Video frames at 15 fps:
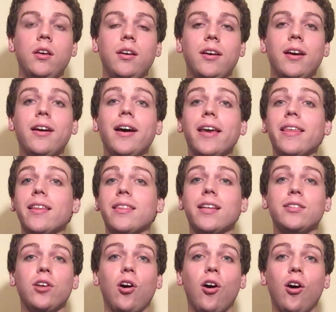I think
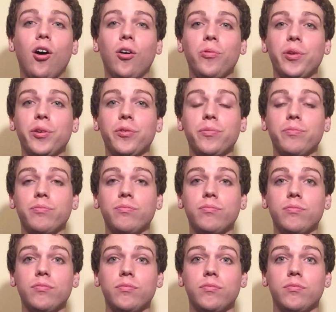that's all we
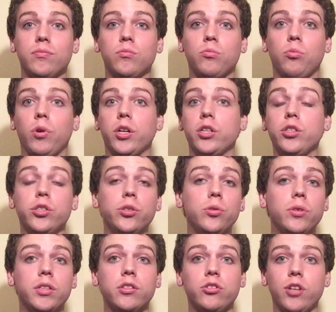want to do
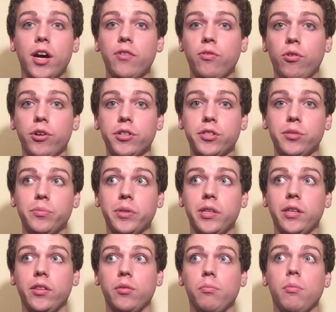and strive for, is to be
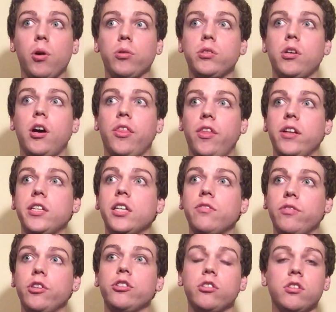the most authentic
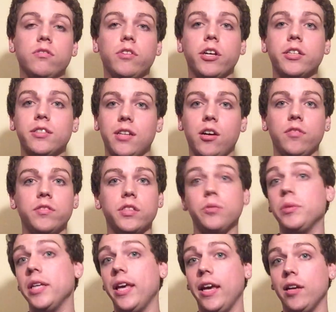version of ourselves that we
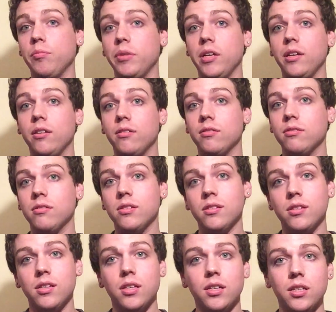can be,
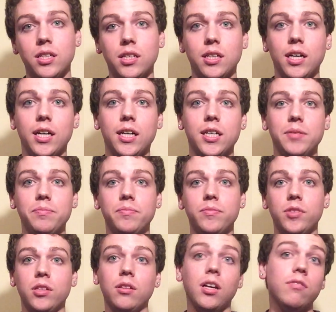
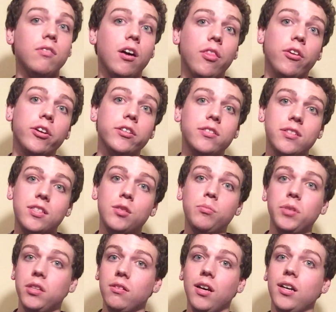to love others and to
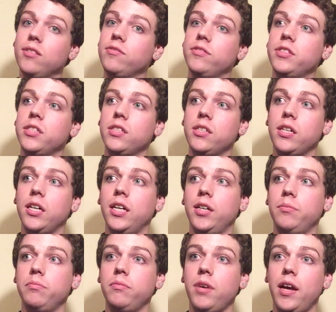be loved.
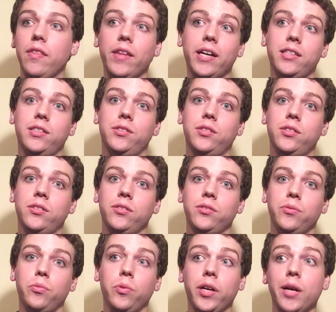And that's
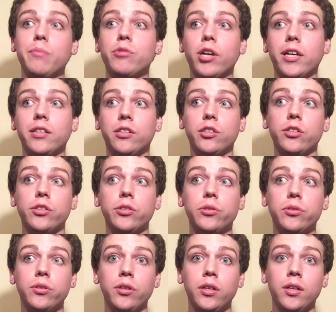what I'm trying to do.
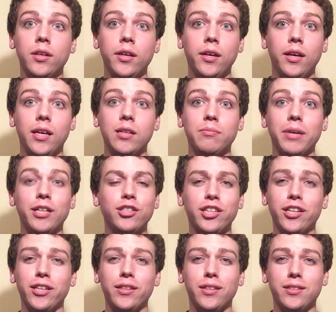And by
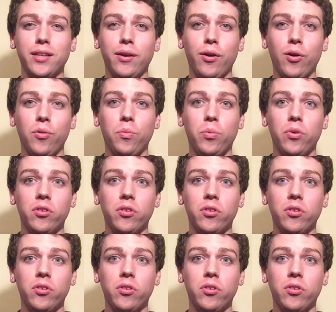sharing this, I hope